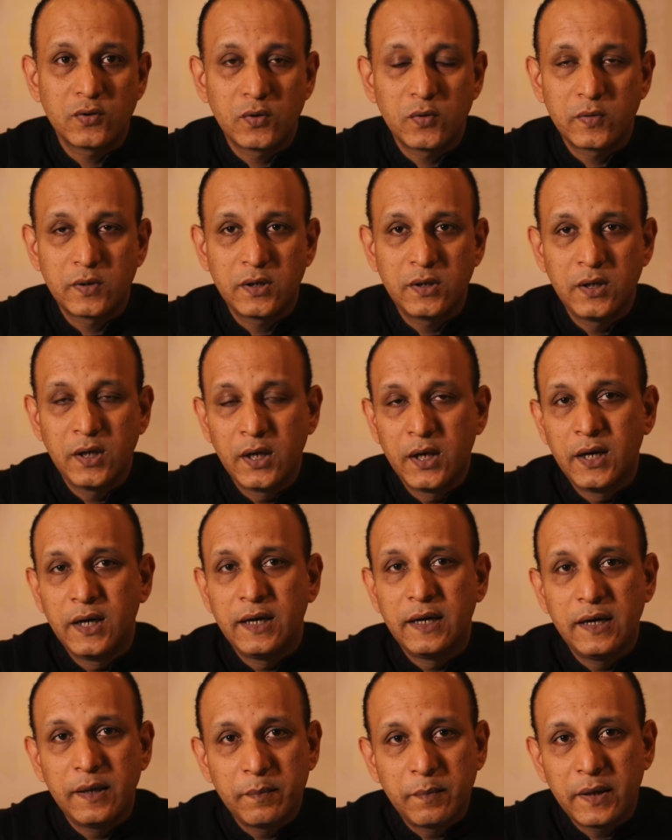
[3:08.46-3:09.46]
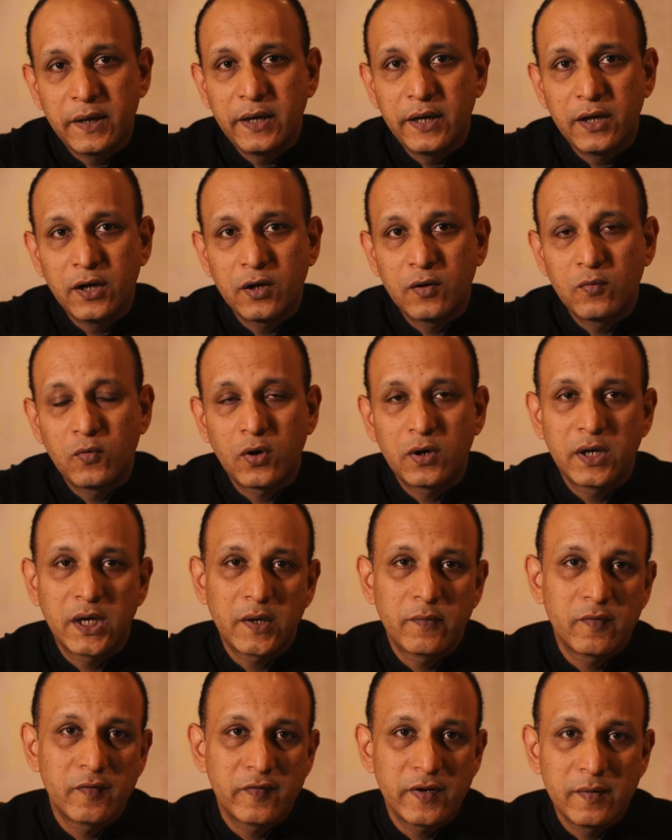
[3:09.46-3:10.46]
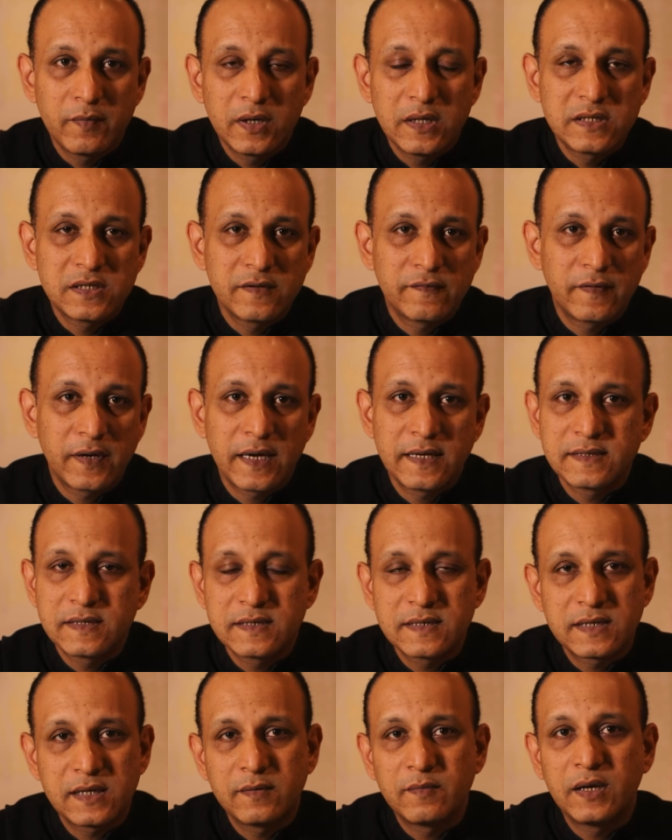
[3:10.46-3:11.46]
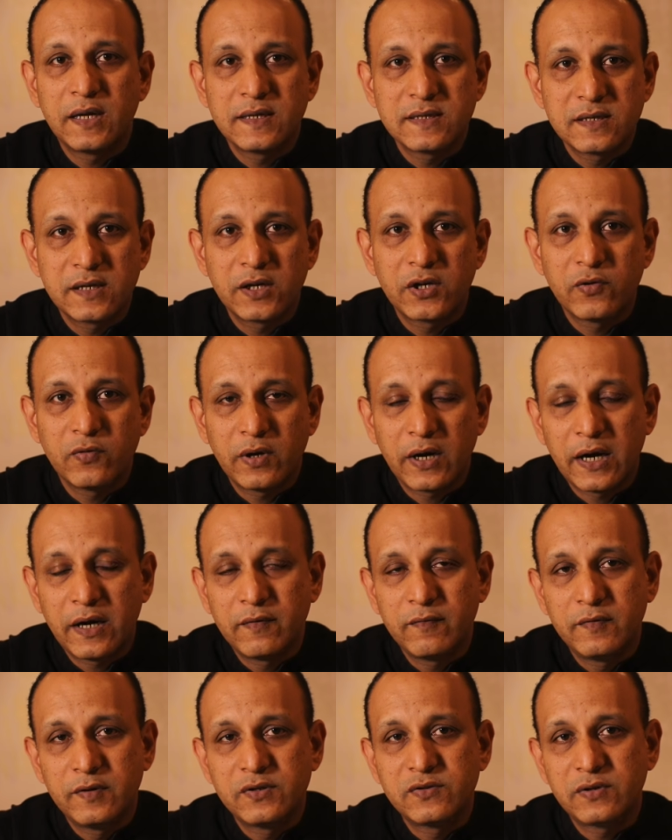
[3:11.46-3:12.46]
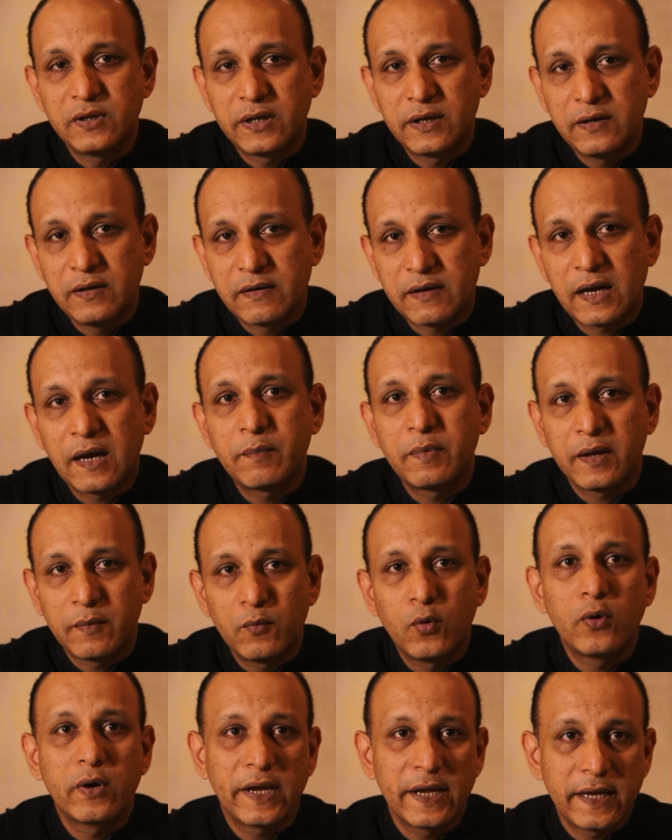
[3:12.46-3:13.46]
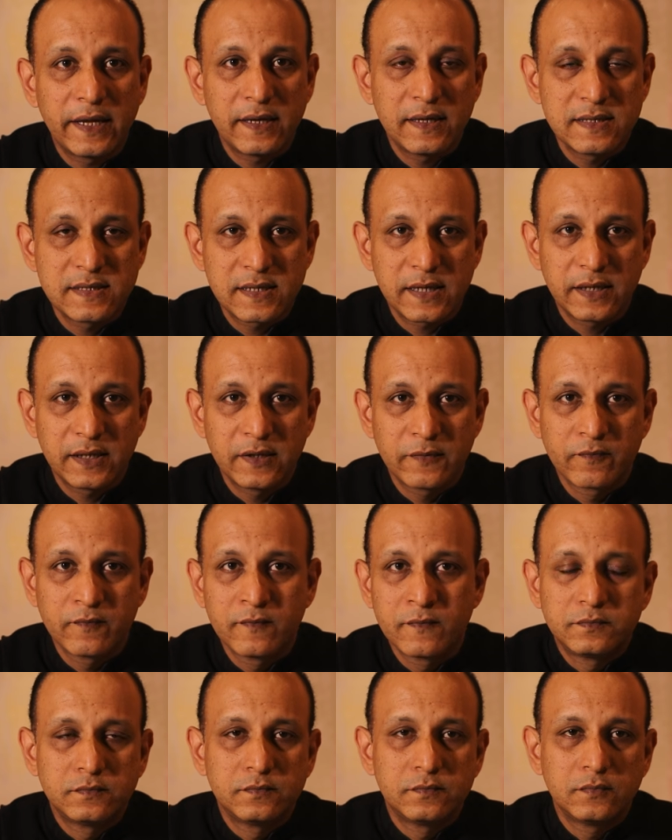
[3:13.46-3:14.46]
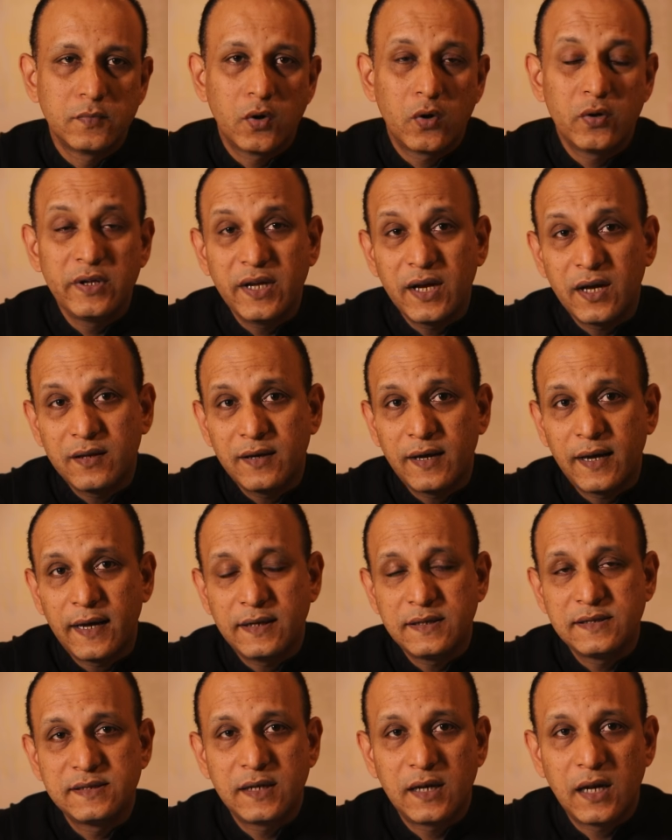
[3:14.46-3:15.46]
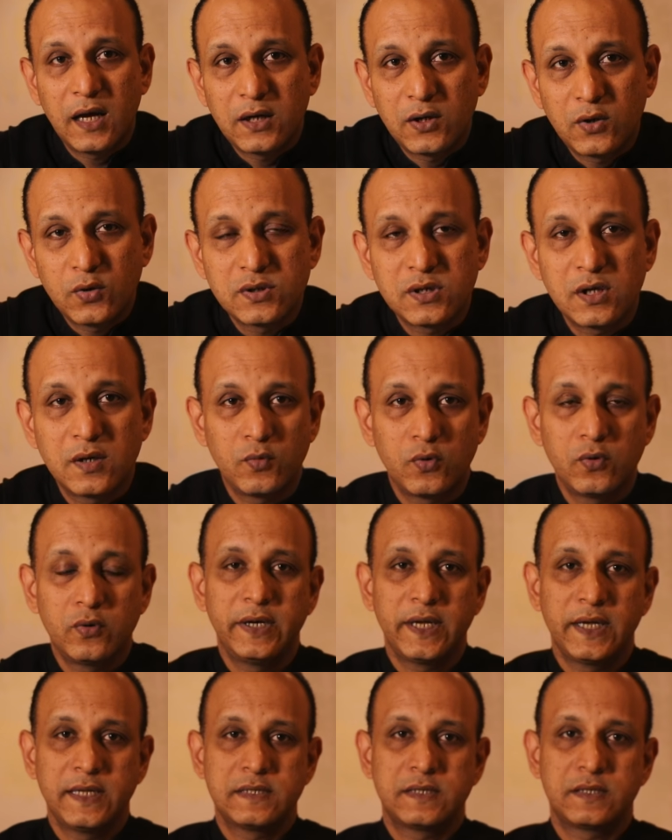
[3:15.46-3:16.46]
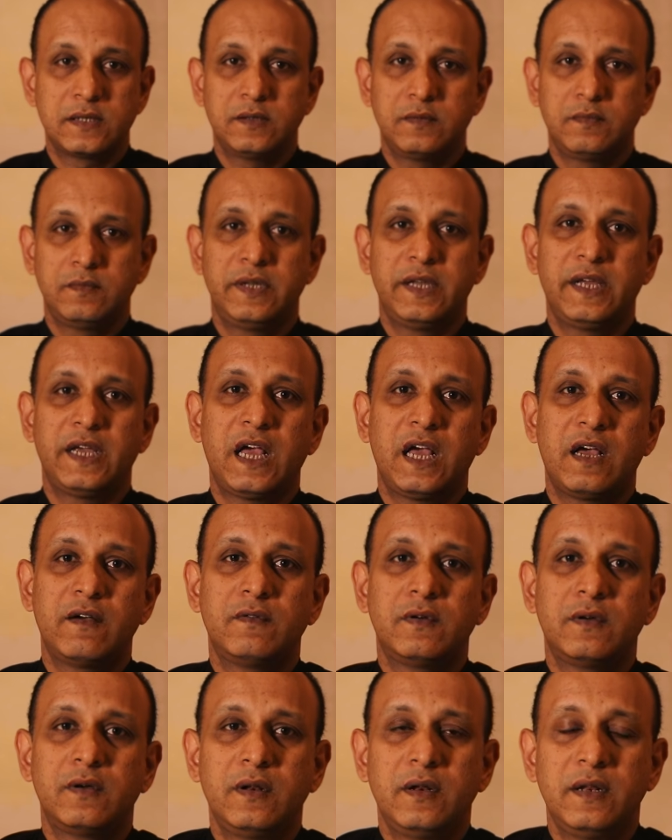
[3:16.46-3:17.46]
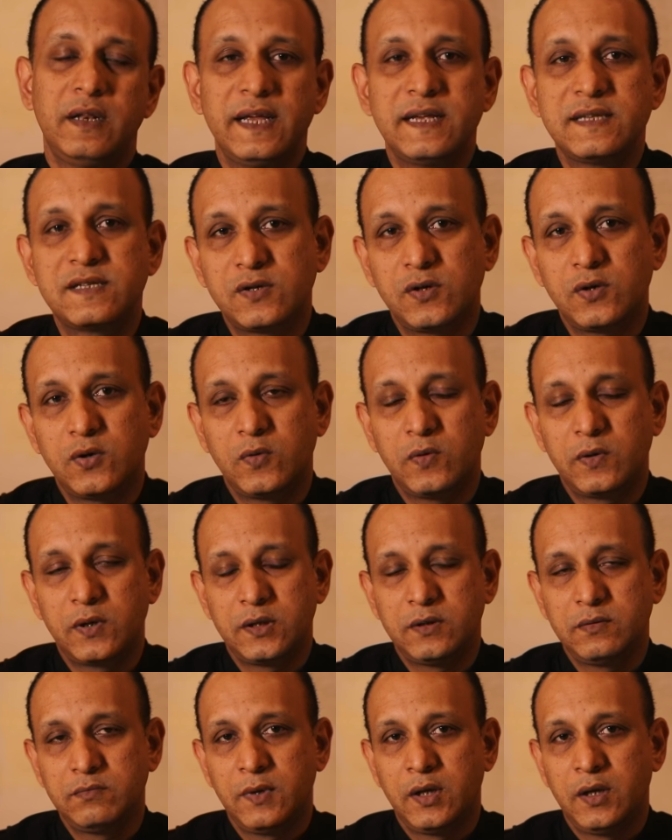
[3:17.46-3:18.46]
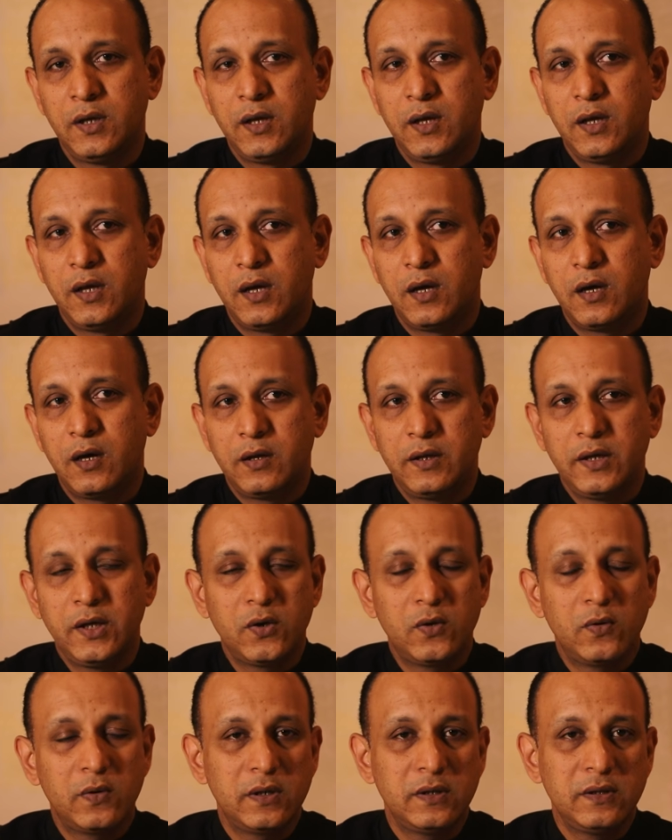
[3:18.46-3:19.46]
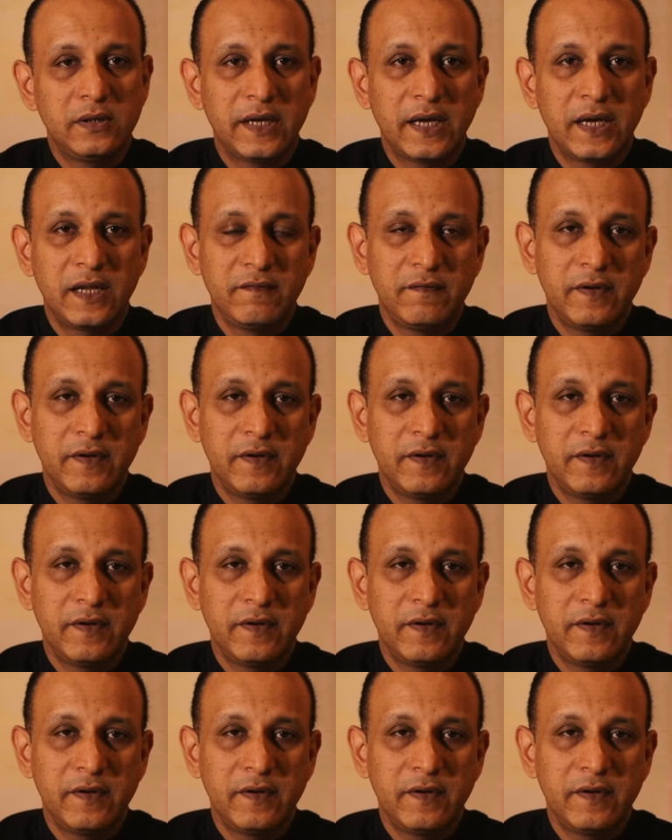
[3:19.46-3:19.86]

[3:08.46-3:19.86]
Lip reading: overrun, depending on what type of emulsifiers and stabilizers that you add, which will entrap more air inside. On the other hand, gelatos are more denser. They have a lesser overrun. The overrun can